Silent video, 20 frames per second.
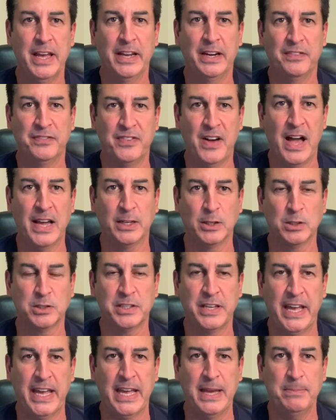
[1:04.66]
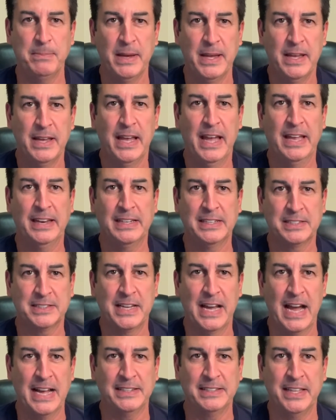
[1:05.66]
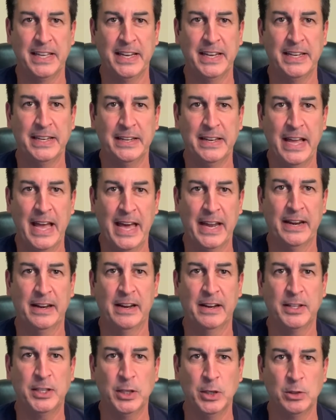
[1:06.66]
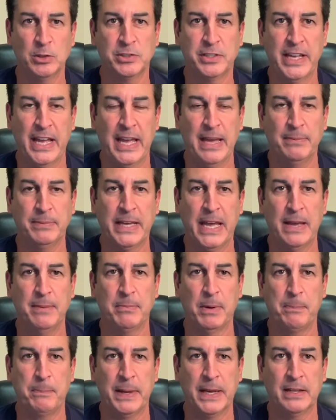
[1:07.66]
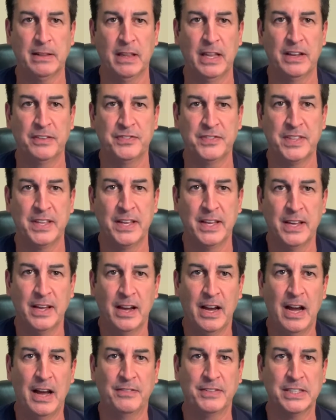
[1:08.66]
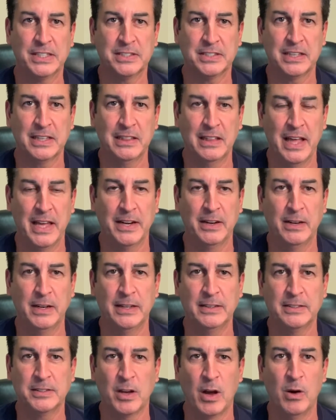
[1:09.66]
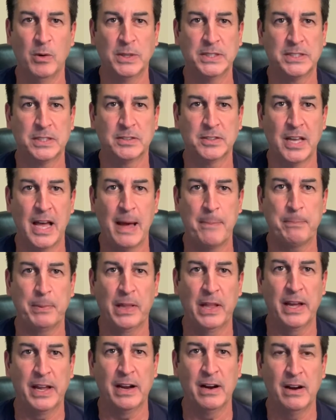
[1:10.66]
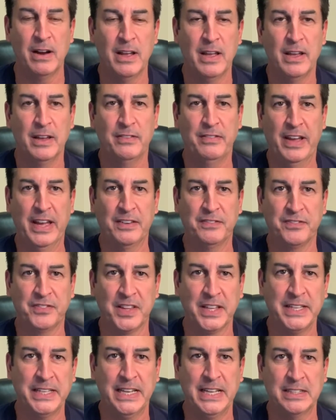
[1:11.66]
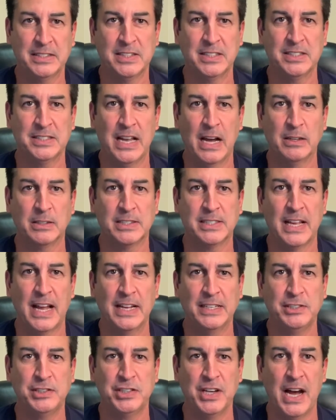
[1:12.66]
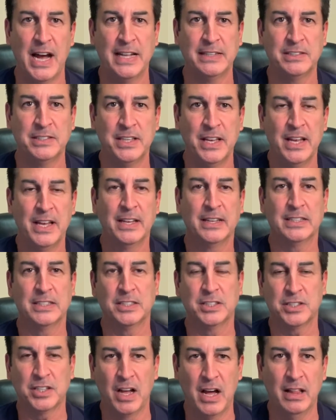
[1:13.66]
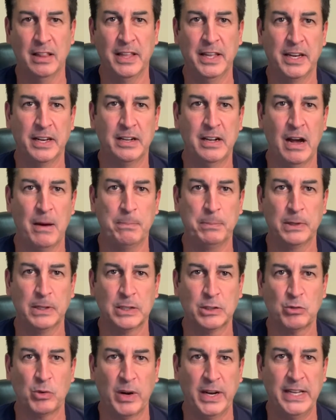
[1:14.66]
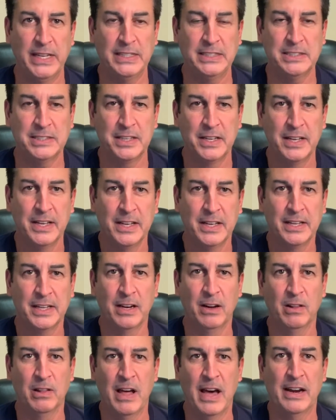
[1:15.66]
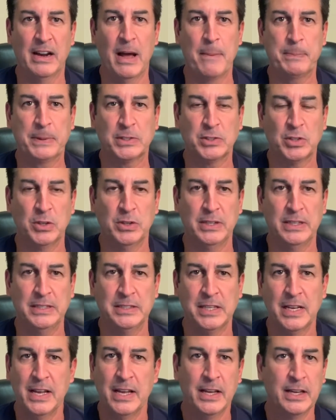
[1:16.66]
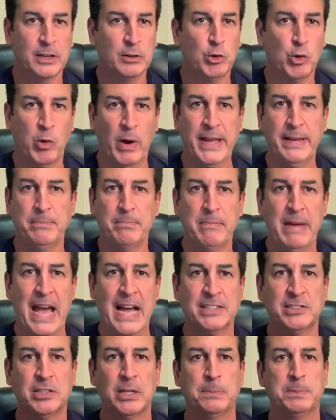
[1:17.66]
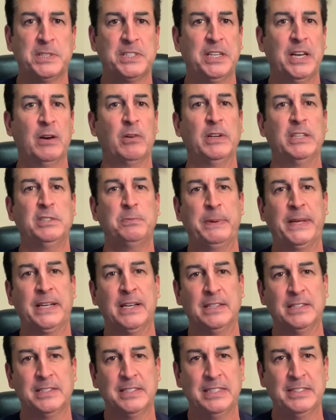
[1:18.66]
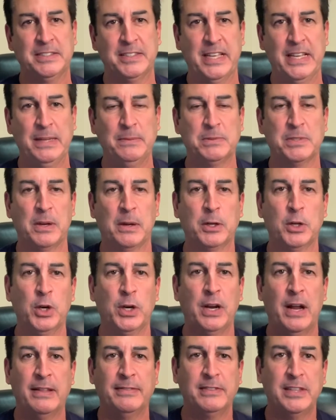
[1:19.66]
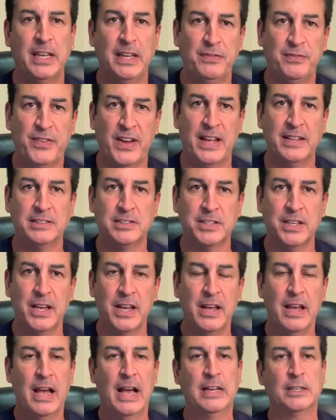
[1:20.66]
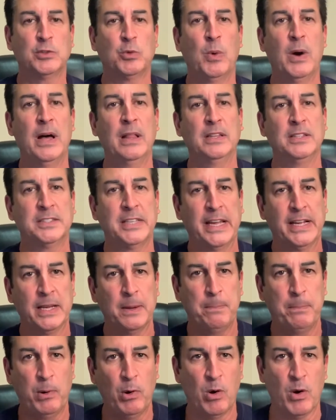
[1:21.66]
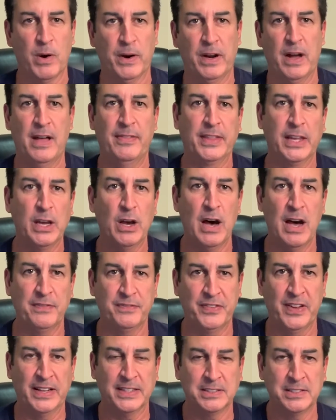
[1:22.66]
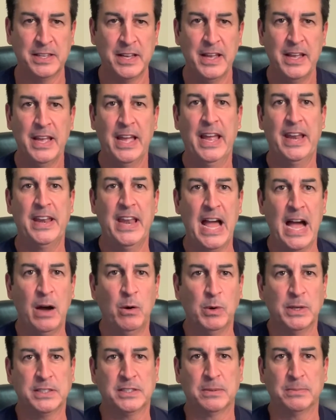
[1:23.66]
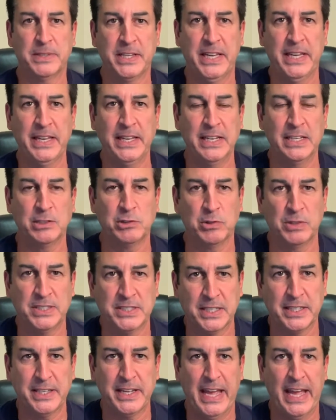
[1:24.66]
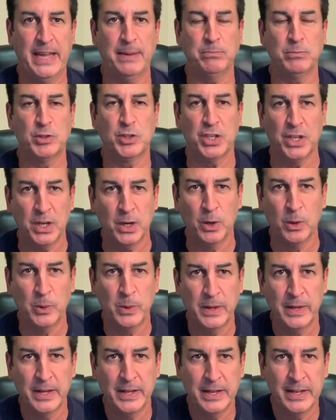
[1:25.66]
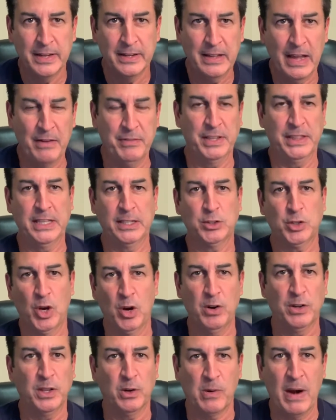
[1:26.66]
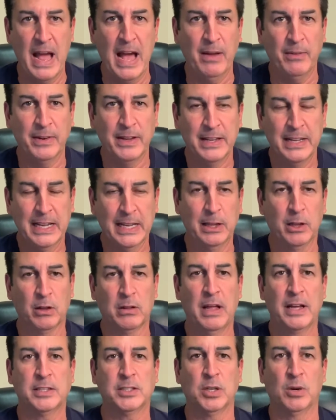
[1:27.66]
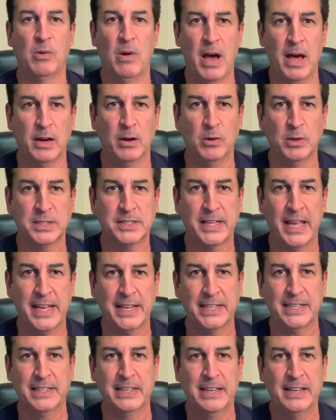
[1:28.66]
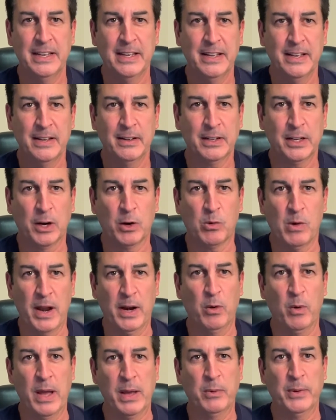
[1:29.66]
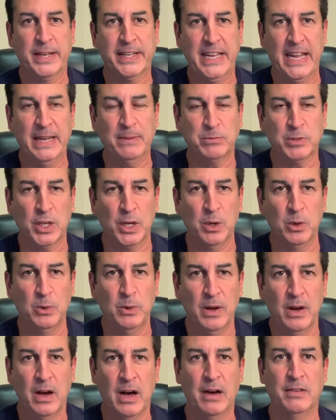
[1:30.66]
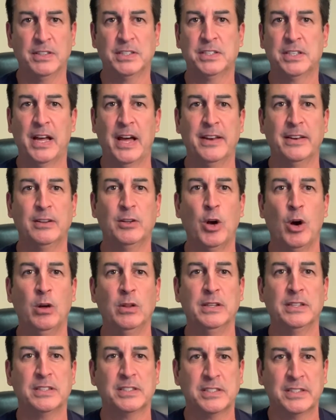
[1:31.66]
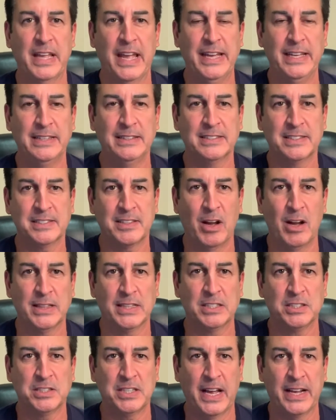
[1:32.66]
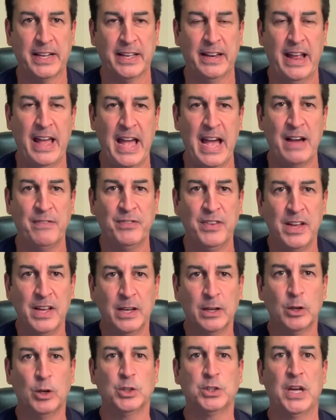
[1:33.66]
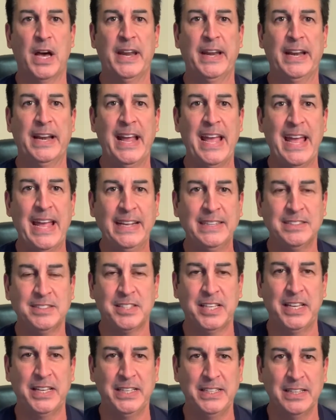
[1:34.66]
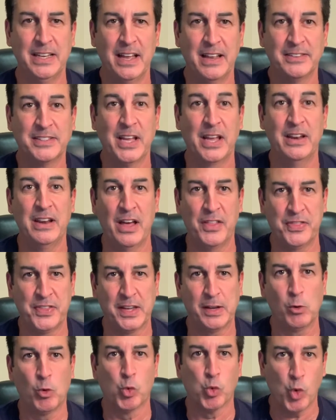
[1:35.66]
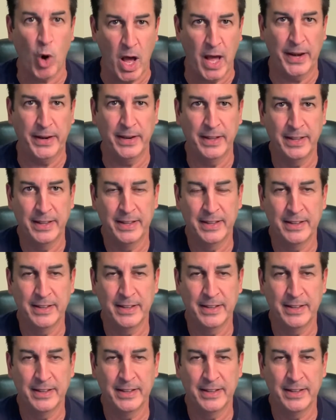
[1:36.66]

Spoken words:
in a finals game. And this guy did it, had a huge game, gave him a big lift. Obviously, Leonard is always a top player. Van Fleet hits his outside shots. Gasol hit a couple of threes. You know, a lot of opportunities. Great matchup series because these teams are good on defense as well as they can pour it on the offense. And now with some key injuries in game two, everything turned around. It looked like Toronto was going to run away with game two. All of a sudden, Golden State start the second half, goes on an 18-0 run.